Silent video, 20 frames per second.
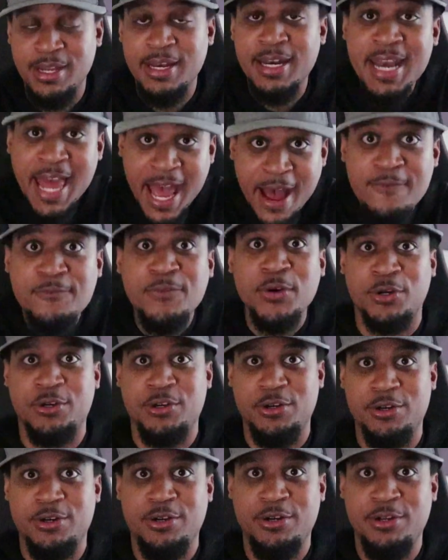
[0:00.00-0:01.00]

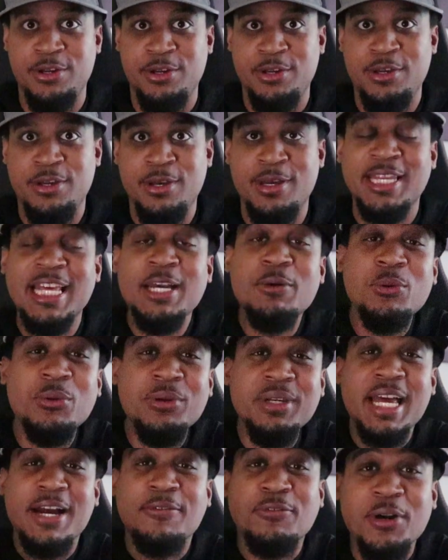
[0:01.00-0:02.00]
Never. They
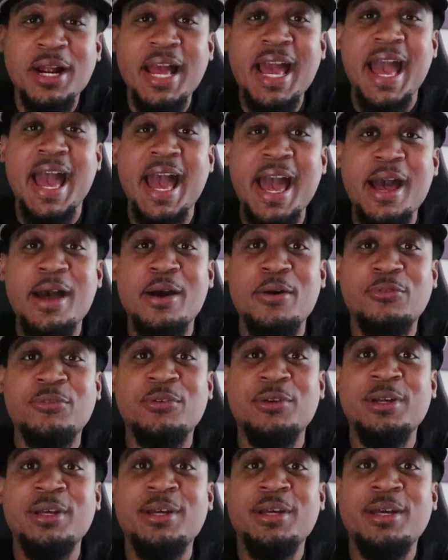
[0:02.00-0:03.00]
will never have